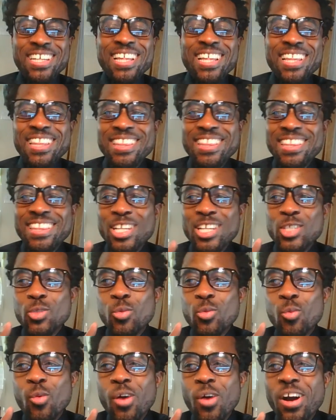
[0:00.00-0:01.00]
there's
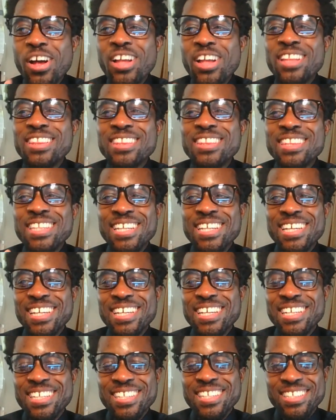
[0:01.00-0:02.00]
one
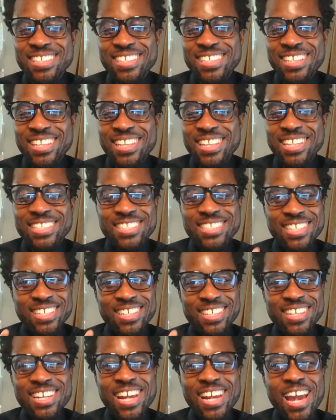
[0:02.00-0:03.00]
thing that you're
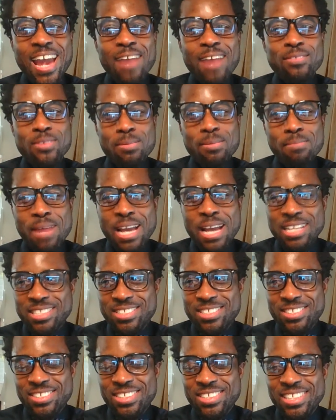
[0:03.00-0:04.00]
going to have to
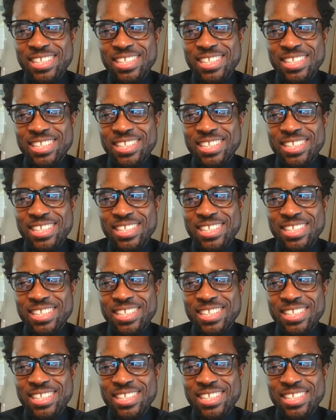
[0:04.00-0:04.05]
master.